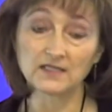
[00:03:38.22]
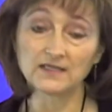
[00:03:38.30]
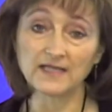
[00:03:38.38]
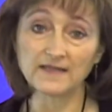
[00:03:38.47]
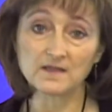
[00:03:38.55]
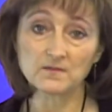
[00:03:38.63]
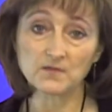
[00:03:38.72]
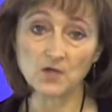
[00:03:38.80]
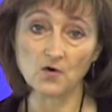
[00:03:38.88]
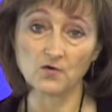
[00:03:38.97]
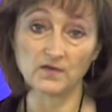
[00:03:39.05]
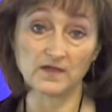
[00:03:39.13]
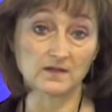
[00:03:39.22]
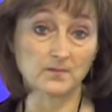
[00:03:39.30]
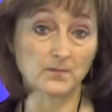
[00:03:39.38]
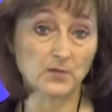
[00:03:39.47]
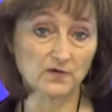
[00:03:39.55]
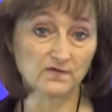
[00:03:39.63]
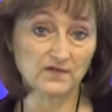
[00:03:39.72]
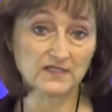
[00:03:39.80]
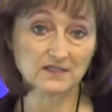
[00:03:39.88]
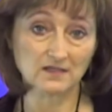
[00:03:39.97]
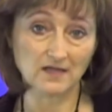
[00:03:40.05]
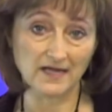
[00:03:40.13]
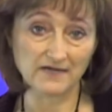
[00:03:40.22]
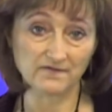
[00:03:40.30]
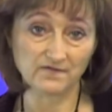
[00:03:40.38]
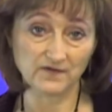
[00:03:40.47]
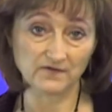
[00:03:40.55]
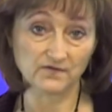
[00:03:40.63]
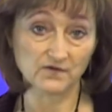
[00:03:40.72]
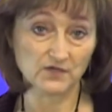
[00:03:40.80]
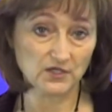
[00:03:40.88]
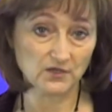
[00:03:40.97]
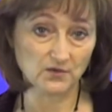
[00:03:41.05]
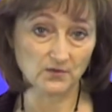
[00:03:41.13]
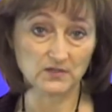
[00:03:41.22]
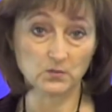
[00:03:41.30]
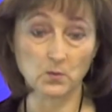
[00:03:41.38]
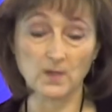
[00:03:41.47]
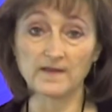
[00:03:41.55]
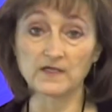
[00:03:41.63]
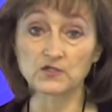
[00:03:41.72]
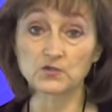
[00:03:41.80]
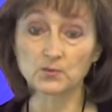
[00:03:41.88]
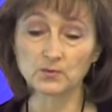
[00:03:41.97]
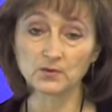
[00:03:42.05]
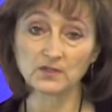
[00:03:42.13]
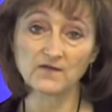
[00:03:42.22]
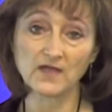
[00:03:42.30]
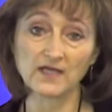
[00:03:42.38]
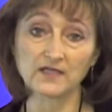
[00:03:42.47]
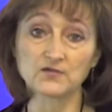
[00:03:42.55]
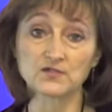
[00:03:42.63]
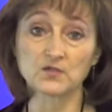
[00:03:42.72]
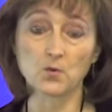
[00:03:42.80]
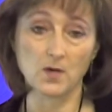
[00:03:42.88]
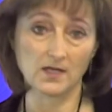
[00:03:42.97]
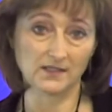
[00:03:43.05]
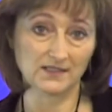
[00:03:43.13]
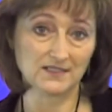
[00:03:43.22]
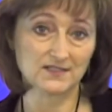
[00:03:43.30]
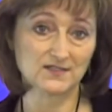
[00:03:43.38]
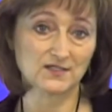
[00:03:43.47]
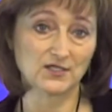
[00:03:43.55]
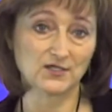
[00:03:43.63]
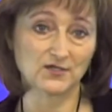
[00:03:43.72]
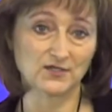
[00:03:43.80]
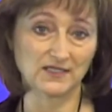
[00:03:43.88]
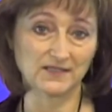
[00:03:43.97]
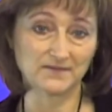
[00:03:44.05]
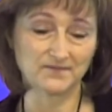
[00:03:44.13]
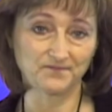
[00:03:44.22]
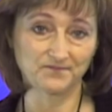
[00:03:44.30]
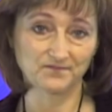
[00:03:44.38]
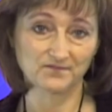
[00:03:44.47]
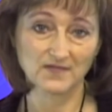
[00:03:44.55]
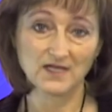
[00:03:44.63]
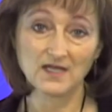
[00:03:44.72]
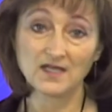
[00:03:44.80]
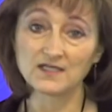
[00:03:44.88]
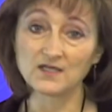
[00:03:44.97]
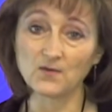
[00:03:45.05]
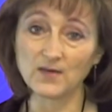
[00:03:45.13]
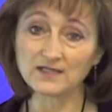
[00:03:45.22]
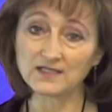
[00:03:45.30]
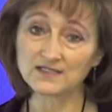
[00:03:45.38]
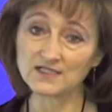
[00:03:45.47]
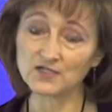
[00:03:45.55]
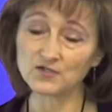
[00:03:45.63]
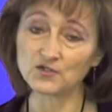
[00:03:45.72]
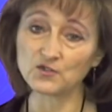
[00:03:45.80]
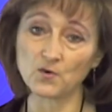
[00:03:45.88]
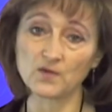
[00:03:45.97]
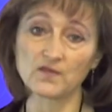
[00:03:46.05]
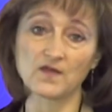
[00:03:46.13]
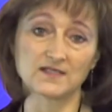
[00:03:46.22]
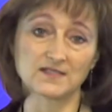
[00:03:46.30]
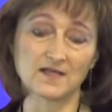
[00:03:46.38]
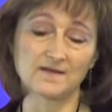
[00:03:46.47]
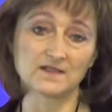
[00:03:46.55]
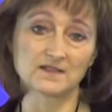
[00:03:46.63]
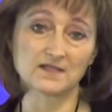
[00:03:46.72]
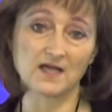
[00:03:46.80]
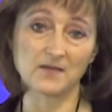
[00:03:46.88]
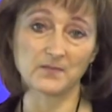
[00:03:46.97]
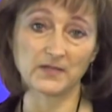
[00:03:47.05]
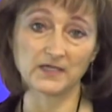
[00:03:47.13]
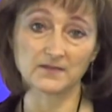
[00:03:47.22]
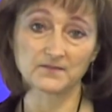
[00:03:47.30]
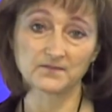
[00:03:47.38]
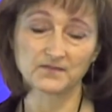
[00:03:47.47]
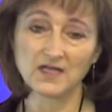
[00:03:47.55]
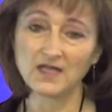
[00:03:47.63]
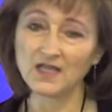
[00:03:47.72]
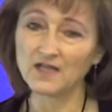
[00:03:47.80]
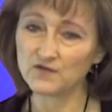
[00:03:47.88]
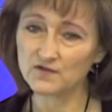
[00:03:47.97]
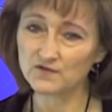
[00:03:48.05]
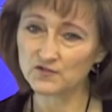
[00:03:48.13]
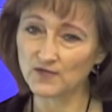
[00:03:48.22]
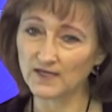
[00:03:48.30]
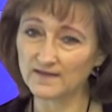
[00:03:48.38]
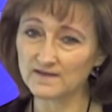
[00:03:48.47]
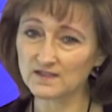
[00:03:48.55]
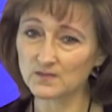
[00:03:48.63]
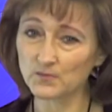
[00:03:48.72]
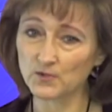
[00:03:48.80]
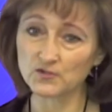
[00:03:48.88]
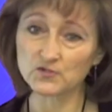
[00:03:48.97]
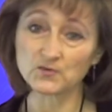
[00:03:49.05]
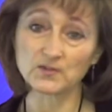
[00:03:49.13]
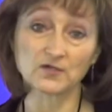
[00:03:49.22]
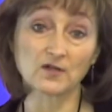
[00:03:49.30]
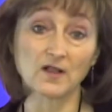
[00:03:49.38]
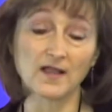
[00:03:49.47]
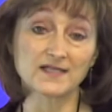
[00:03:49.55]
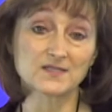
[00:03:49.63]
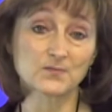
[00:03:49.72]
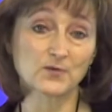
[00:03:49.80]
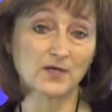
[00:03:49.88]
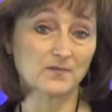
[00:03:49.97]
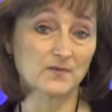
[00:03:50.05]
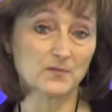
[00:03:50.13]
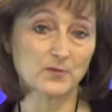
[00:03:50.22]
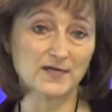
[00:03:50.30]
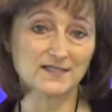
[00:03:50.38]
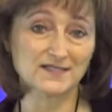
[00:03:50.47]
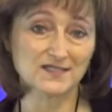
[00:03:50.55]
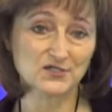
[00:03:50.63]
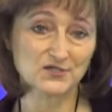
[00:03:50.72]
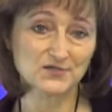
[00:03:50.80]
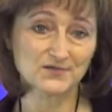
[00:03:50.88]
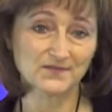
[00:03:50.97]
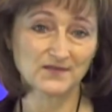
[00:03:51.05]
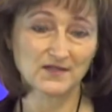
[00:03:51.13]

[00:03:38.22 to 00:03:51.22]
Let them know that the perfect client fit for you is one that truly values quality and security. Now I'd like to hear your thoughts on this topic. Have you ever tried this approach when your clients bring up the price issue?